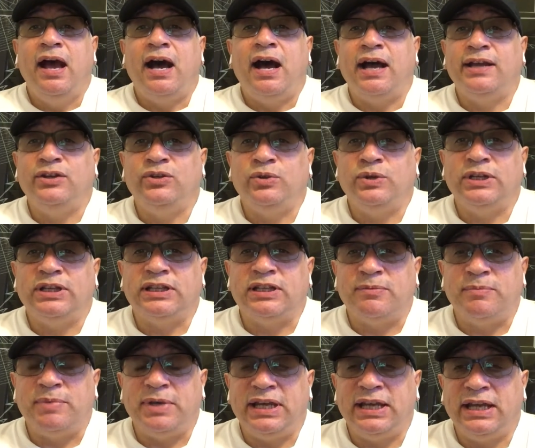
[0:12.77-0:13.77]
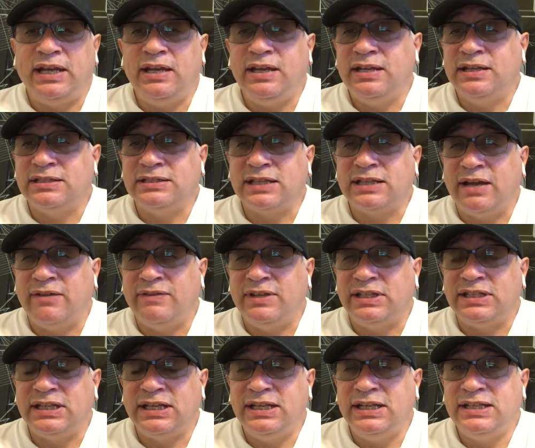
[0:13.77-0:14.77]
I do it at the beginning because I have
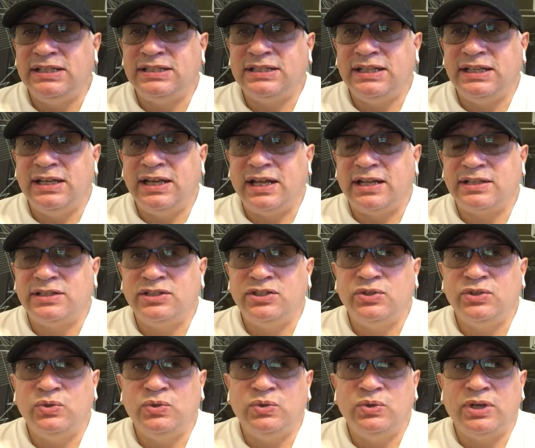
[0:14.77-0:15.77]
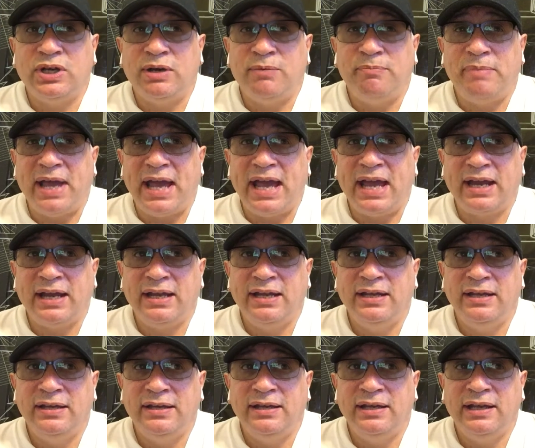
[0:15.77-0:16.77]
the tendency not to come back
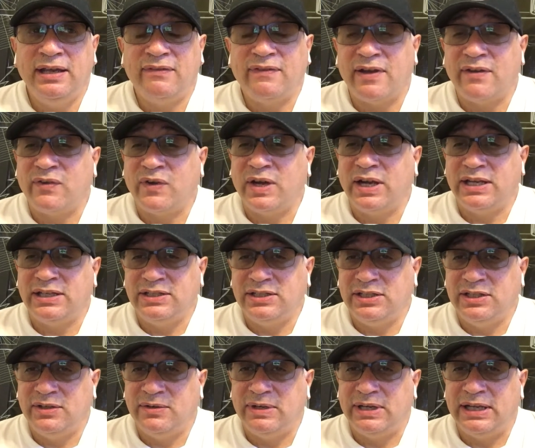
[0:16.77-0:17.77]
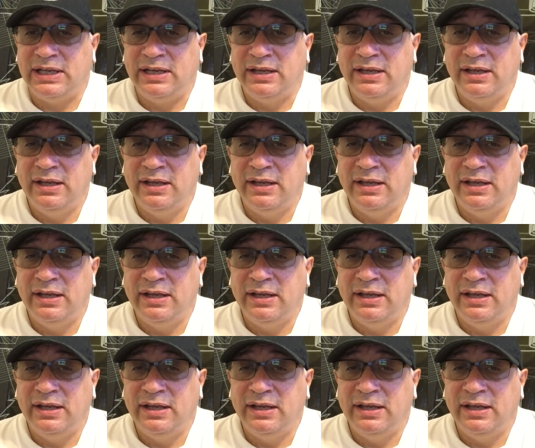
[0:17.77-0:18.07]
if I forget to do it.